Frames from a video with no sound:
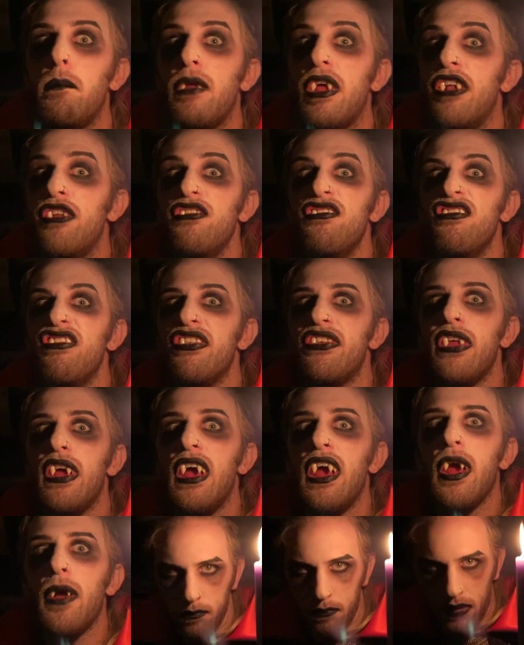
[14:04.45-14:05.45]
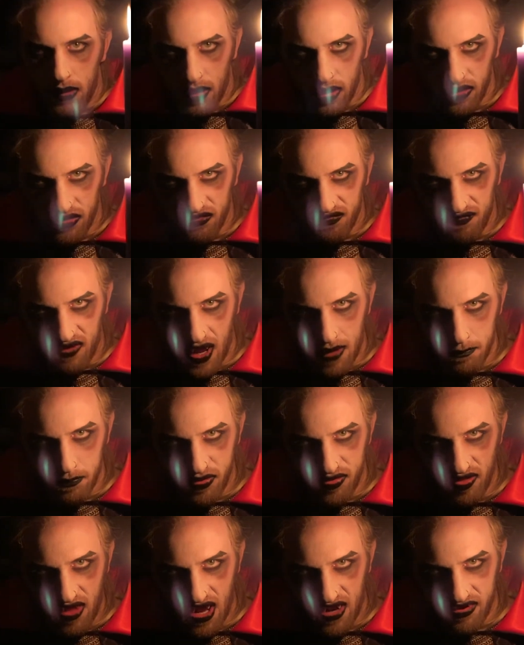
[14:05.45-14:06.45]
and you say, Because Vamp
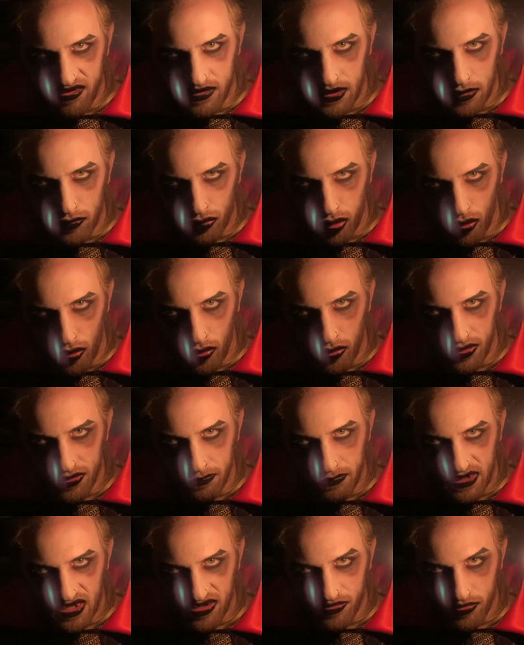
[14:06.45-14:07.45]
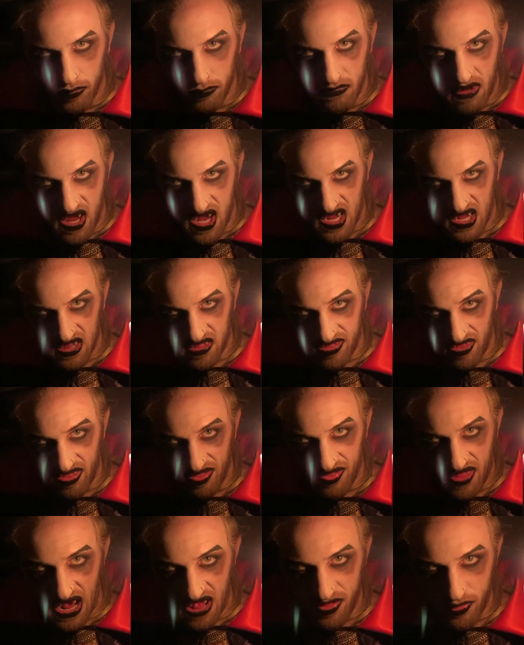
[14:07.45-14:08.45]
Nasty told me to make it
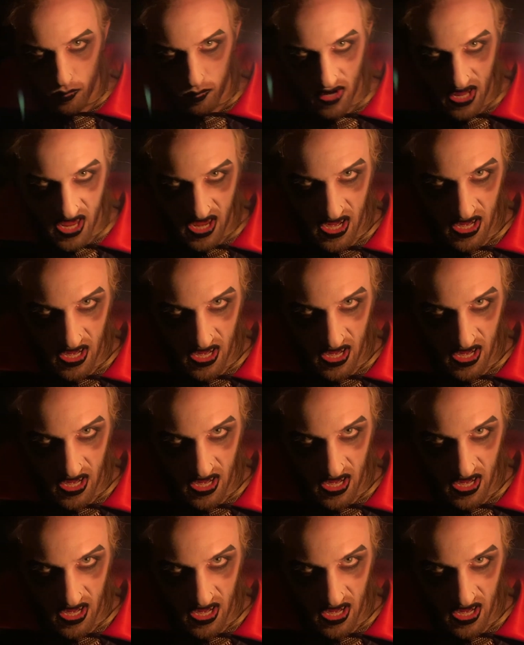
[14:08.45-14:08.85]
that way.